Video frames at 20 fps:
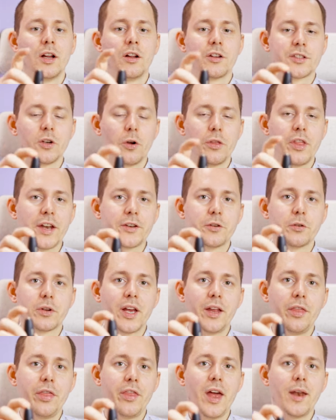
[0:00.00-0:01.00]
so that you
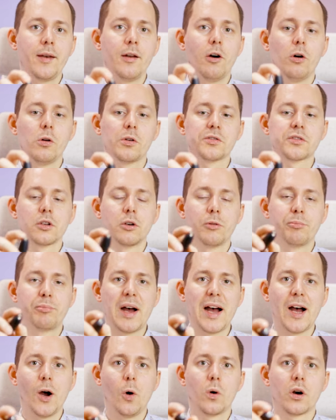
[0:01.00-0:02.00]
can then also
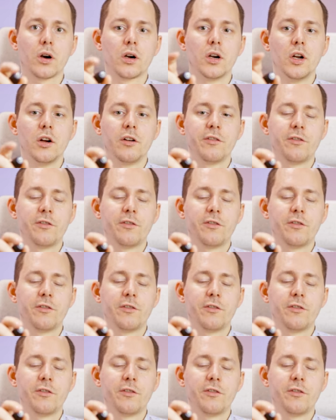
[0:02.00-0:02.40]
power,